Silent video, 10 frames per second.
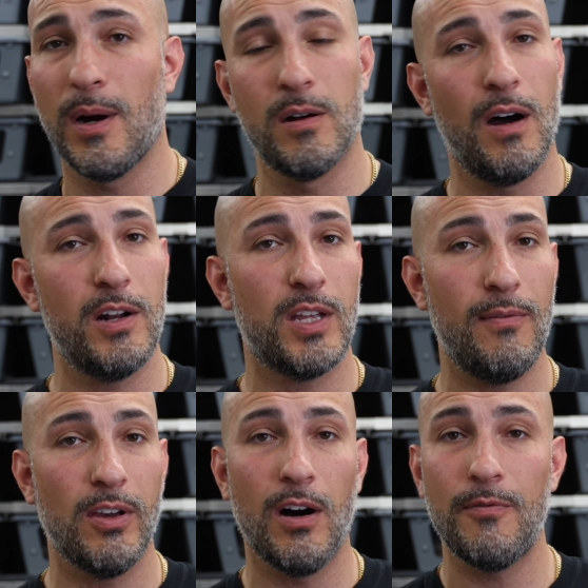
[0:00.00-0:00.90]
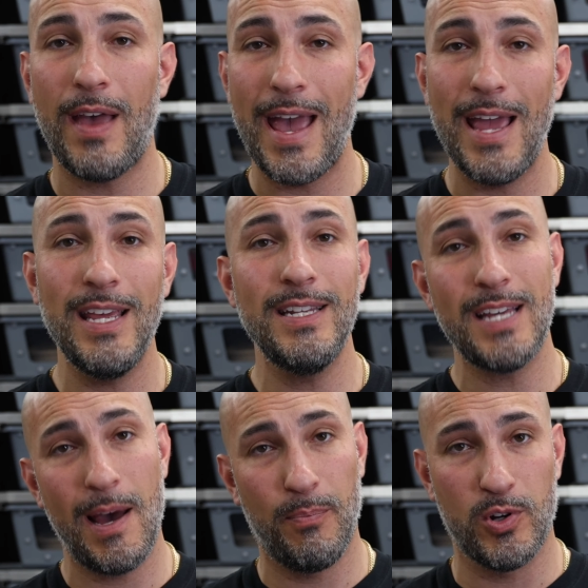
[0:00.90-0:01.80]
are not giving off any
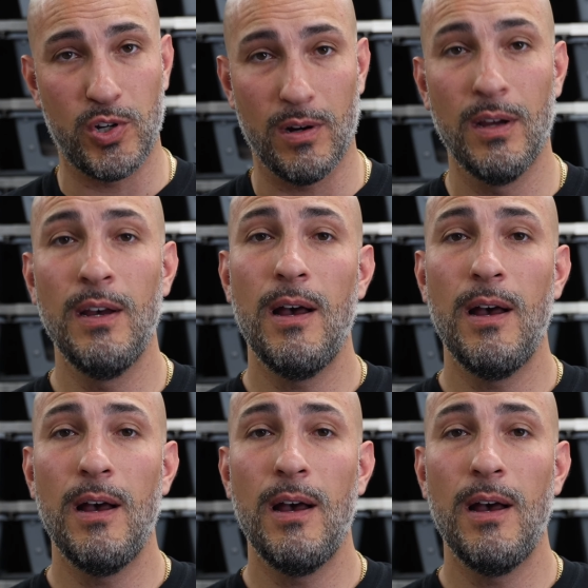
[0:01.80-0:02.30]
temperature.